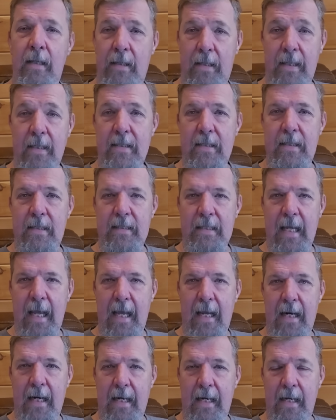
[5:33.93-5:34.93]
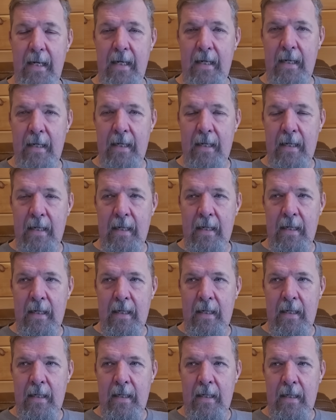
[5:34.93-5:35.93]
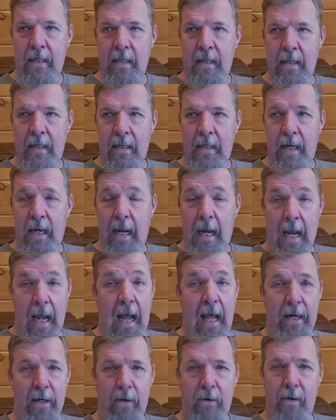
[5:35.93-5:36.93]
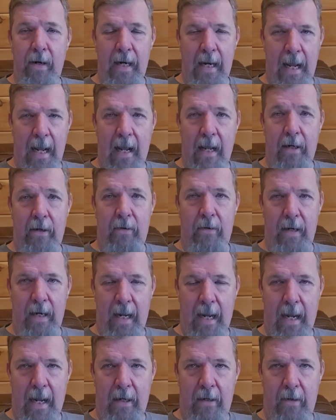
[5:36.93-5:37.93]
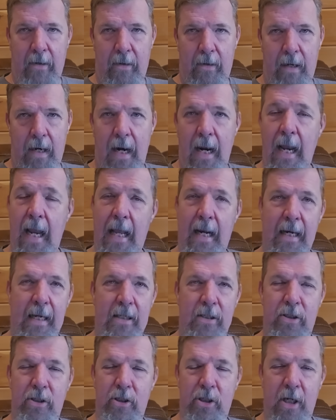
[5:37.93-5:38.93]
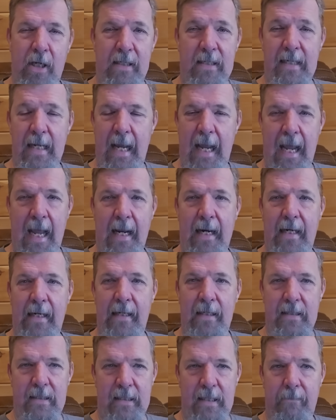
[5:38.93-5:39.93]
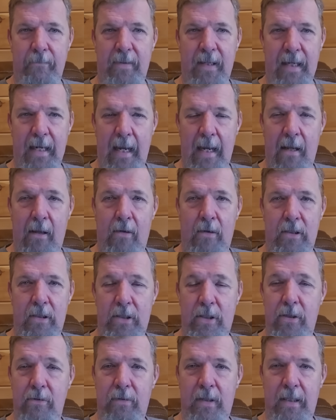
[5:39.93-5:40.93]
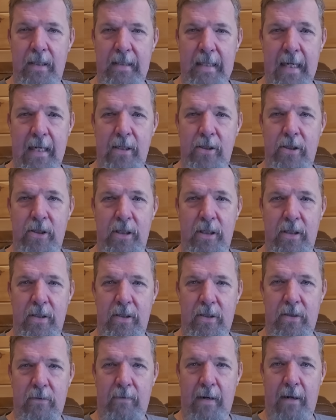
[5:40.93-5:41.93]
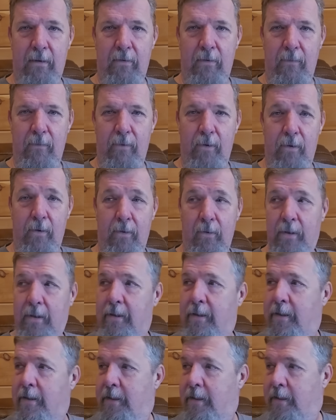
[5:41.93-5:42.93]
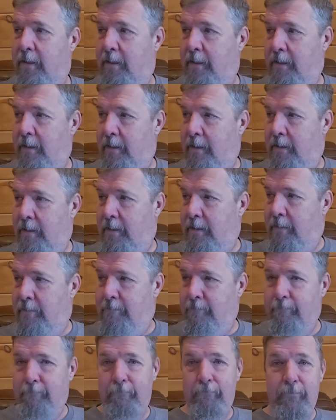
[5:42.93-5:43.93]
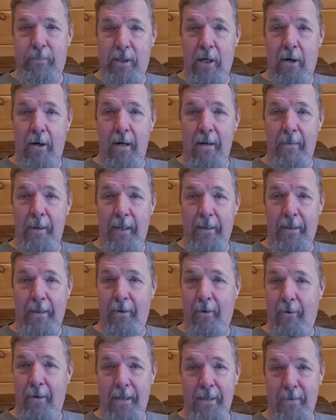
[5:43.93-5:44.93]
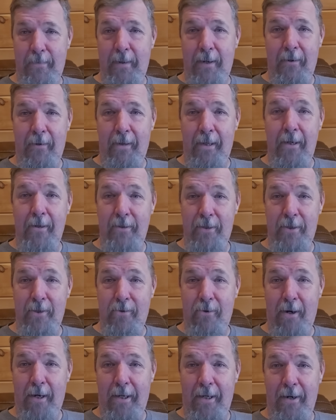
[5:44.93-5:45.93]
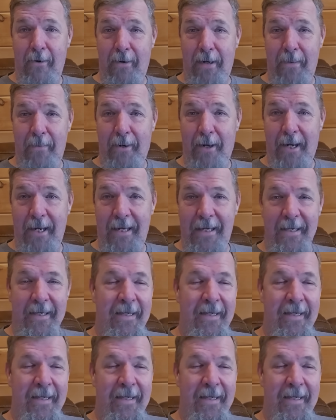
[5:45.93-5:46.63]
This is getting hotter and hotter and hotter. And it's just adding something else to the tensions around the world. Sorry about the noise. Apparently, there's a truck going by.